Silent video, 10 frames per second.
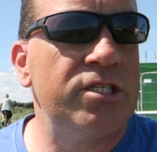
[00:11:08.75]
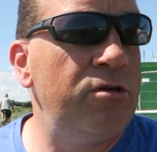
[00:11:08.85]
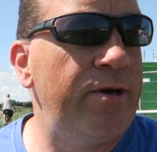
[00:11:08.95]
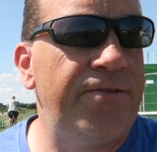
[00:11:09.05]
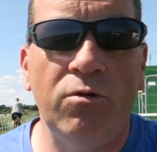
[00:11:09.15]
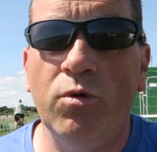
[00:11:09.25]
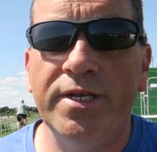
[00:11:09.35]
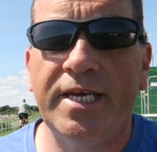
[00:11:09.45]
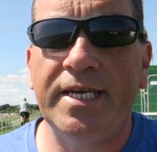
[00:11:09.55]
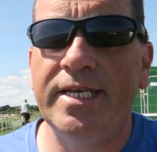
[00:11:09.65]
So if you
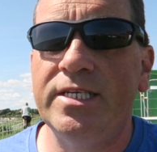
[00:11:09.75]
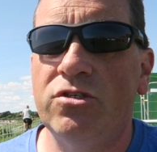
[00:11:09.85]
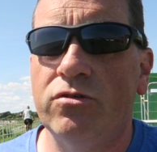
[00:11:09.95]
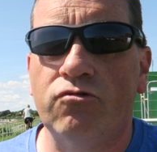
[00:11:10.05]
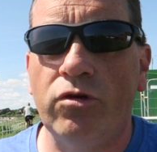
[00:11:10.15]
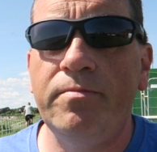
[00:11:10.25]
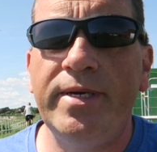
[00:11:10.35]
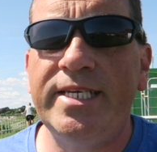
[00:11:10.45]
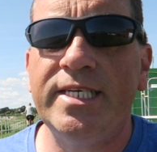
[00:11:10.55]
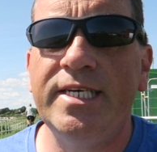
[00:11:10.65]
want to get into group
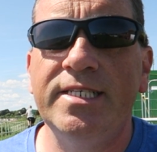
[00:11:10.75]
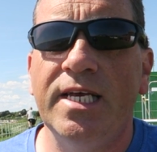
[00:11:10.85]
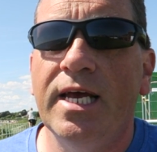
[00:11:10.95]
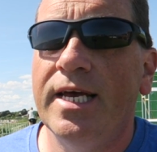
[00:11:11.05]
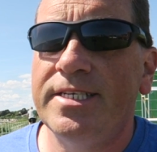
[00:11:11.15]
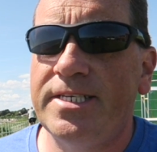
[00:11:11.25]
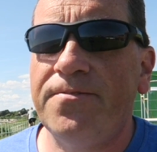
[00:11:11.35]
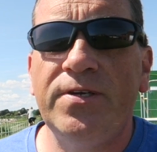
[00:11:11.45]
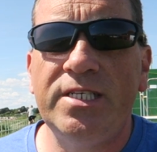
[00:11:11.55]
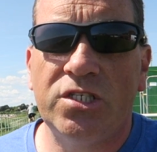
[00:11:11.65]
meetings,
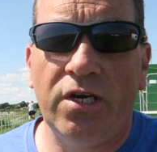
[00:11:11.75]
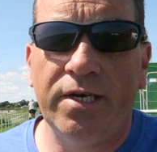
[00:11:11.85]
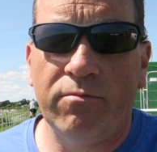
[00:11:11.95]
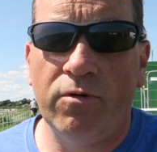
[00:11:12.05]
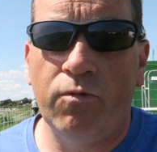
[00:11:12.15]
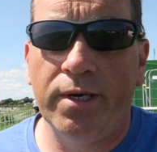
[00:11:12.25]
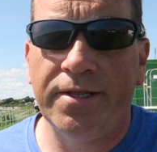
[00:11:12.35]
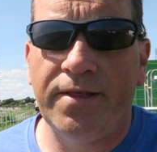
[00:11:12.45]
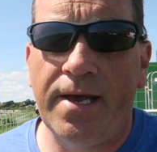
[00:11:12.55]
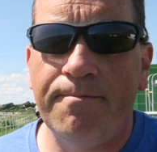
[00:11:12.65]
definitely sign up with
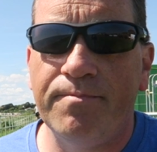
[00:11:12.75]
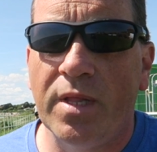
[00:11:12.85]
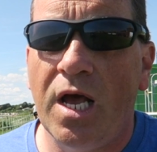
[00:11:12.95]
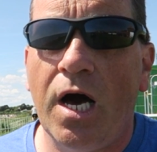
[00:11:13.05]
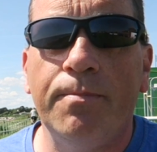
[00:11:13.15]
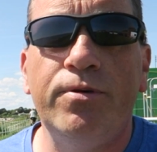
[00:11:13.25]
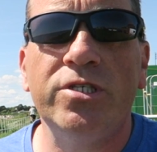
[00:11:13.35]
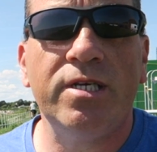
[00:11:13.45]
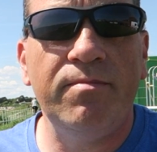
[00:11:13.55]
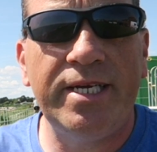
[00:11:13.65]
one of them. I'll
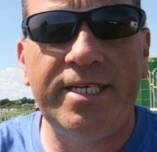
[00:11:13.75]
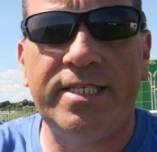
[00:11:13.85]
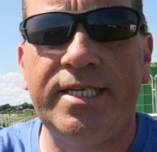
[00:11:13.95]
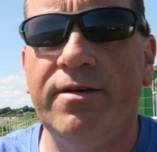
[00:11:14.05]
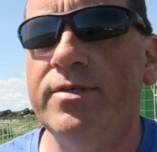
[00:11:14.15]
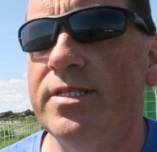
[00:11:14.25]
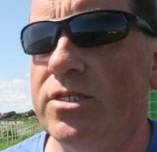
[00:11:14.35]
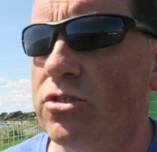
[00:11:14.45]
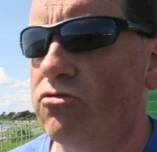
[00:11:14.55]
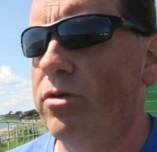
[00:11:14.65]
put some links down in
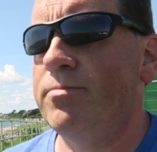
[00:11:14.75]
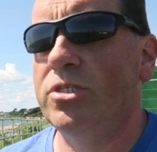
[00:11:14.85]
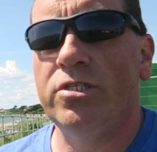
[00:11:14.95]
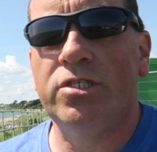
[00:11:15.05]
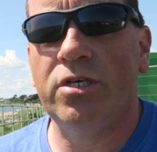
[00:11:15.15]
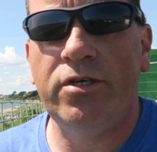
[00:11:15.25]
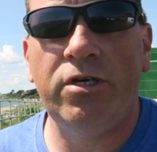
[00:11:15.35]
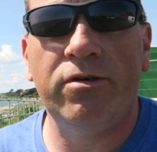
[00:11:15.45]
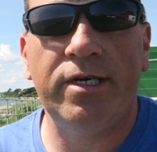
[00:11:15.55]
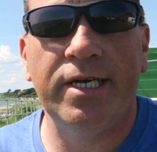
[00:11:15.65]
the description so
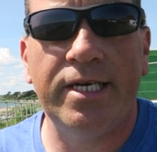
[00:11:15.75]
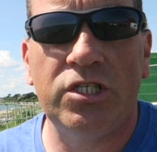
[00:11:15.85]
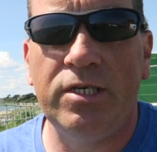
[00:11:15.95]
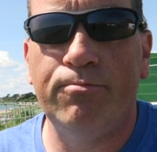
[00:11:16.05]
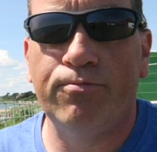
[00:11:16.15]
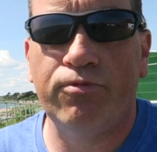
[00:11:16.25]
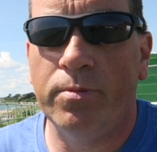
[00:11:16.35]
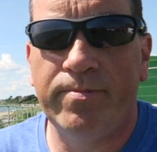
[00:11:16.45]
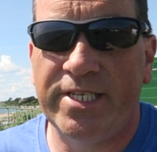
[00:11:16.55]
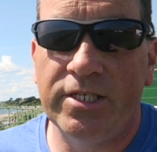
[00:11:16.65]
you can actually
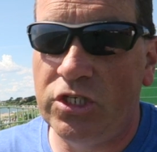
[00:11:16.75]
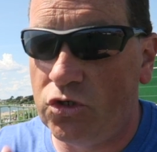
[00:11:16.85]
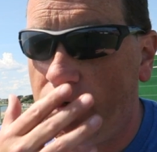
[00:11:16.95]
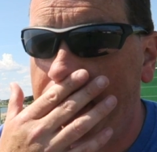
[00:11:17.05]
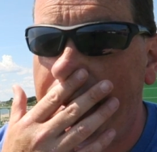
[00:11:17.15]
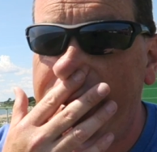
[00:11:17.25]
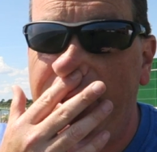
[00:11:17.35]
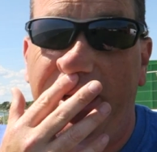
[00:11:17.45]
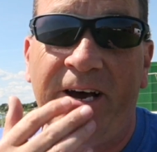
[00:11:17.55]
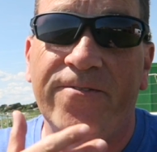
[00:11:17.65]
potentially join up. I
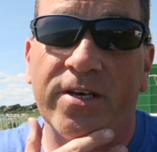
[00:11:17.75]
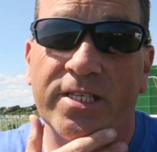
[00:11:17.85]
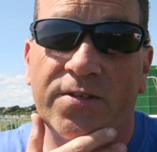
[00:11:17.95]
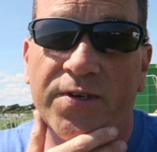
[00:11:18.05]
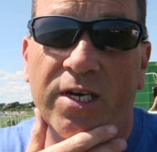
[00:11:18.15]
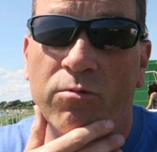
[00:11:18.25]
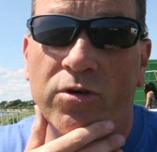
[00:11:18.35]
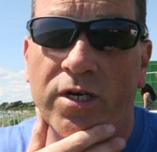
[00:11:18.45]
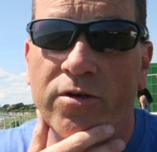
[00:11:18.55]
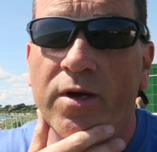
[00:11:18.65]
don't know how far this video
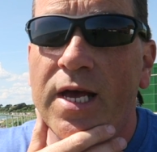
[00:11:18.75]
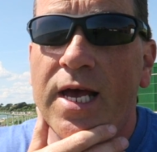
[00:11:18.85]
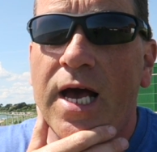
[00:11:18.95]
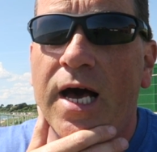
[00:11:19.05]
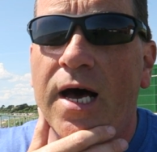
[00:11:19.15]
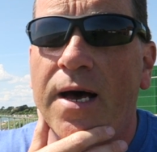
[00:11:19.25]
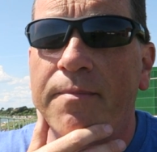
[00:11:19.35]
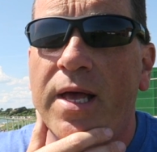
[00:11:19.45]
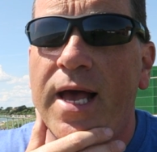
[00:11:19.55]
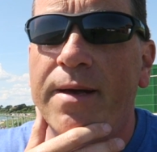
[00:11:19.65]
will go.
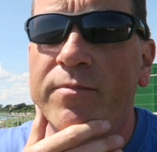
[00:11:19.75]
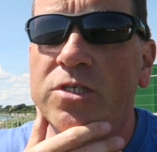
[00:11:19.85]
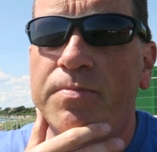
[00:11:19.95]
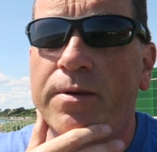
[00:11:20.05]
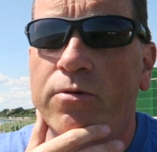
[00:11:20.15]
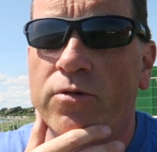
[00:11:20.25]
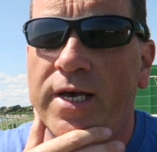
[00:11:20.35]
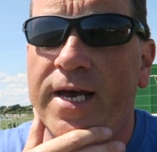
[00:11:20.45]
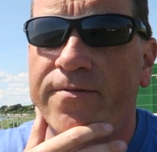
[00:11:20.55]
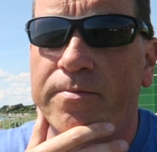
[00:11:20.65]
And most people
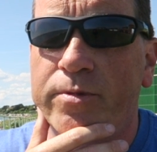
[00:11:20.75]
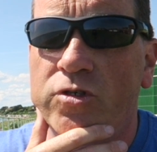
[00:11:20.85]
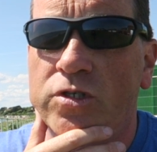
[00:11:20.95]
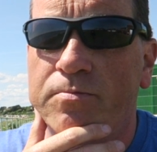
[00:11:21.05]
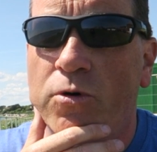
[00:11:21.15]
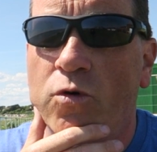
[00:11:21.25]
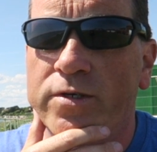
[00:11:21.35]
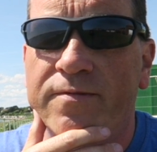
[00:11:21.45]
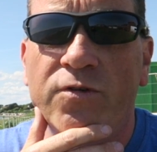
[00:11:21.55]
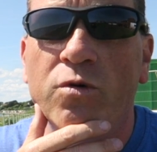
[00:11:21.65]
that have a Booster
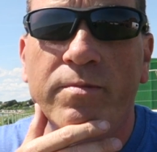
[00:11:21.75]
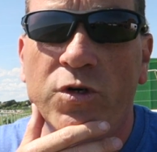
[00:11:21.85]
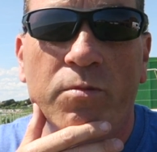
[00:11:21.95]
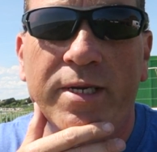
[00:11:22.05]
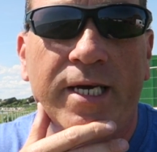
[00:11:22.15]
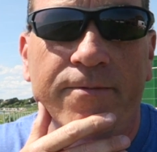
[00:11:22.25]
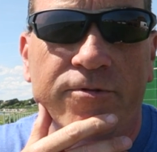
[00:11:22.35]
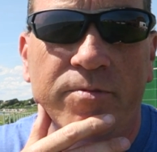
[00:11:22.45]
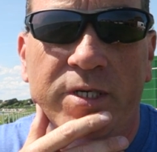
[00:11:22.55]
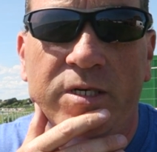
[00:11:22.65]
Board, they've normally come
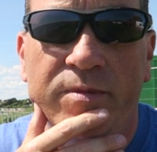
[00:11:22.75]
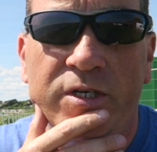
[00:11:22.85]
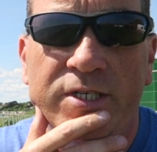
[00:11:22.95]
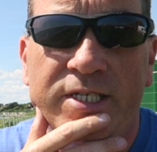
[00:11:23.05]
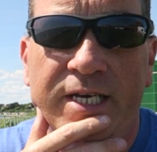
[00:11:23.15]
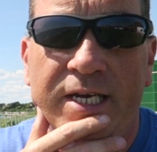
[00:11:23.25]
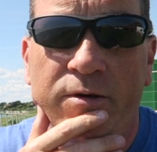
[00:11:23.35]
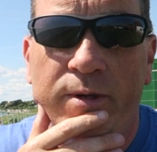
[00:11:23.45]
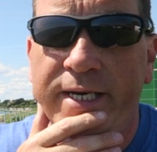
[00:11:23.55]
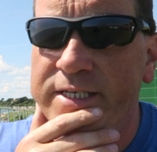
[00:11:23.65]
from a community
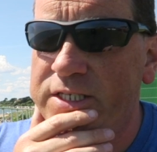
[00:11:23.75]
anyway.